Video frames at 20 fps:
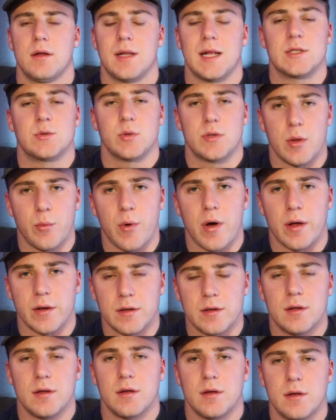That's what they
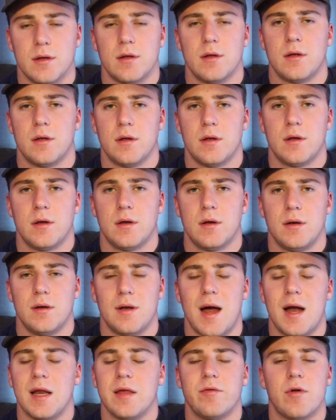want.
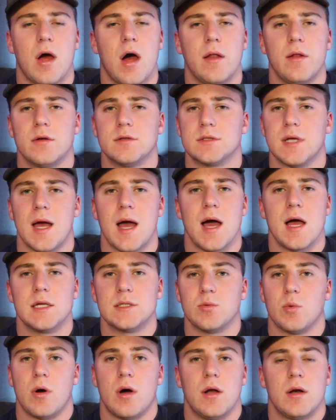Not even all those
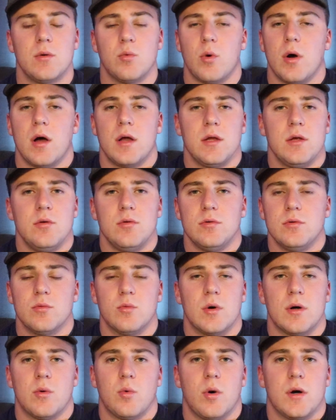guys want you
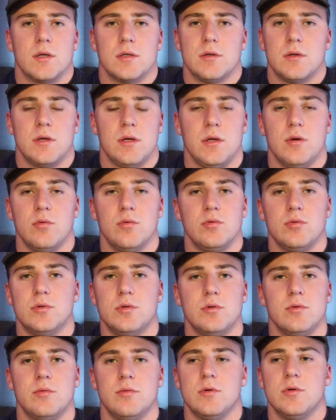
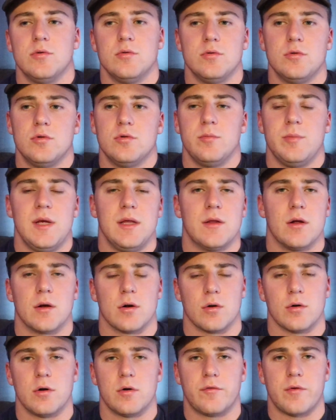to be
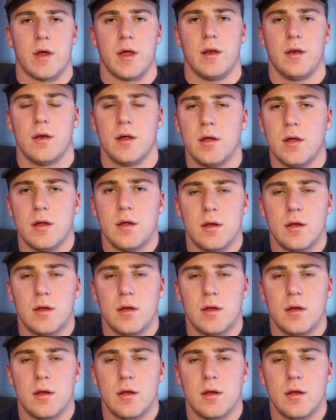their girlfriend.